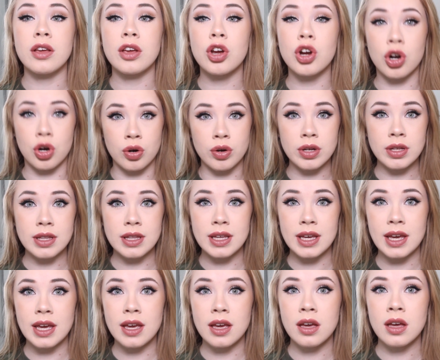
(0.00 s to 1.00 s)

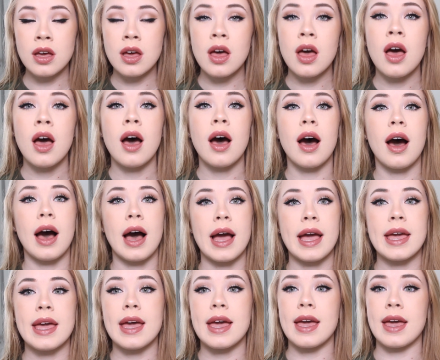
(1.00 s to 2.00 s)
Currently,
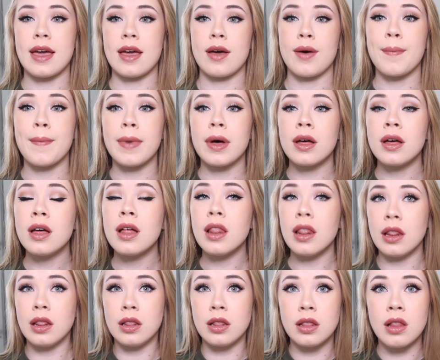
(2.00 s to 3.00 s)
I am
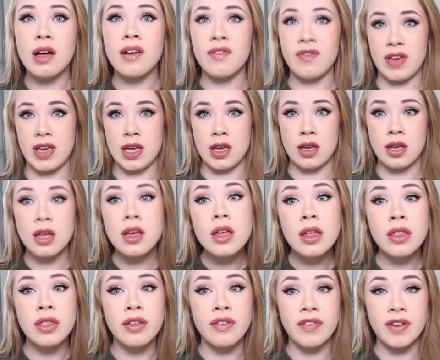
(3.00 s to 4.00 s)
loving
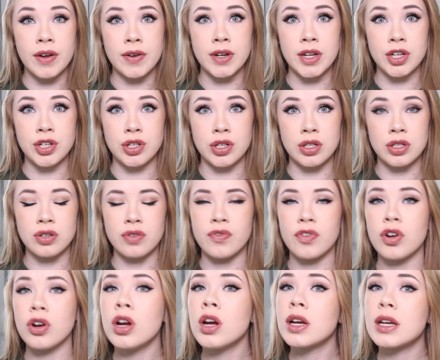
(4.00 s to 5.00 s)
the foundation so
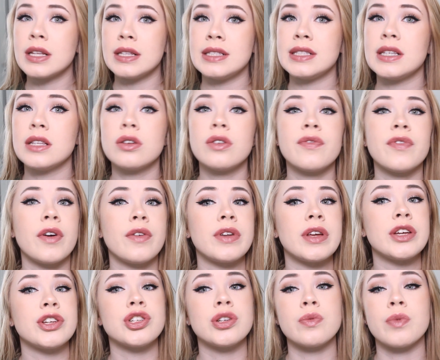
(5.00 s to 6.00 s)
far. Concealer and
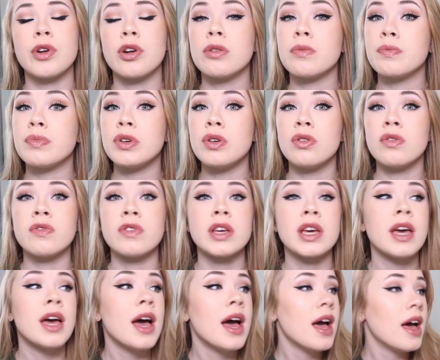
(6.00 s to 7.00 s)
foundation went on
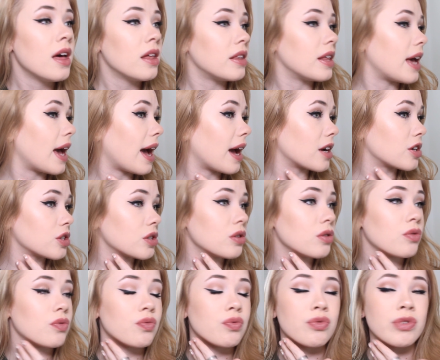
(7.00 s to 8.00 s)
beautifully. They actually
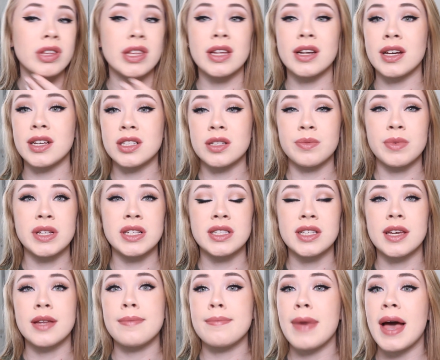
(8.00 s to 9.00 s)
look really nice on my
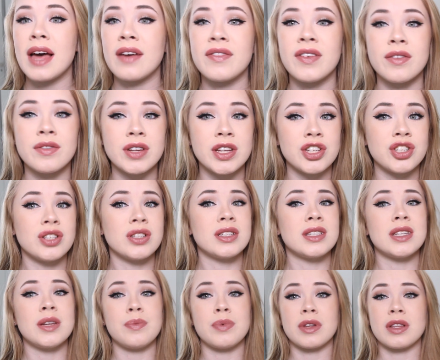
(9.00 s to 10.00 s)
skin. Matte foundations
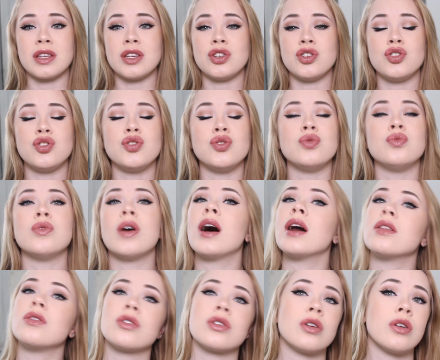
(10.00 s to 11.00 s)
typically do
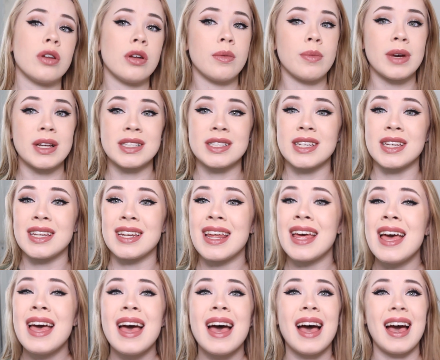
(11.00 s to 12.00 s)
not look good on my skin
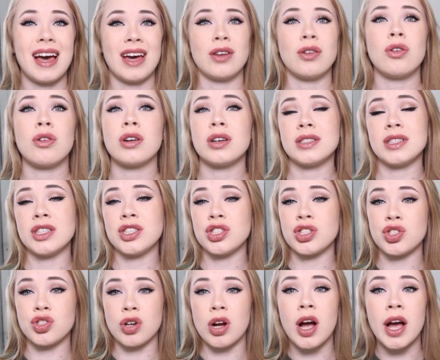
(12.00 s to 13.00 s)
at all because it's
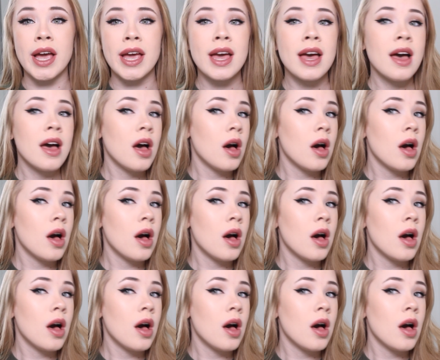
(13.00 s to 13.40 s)
dry,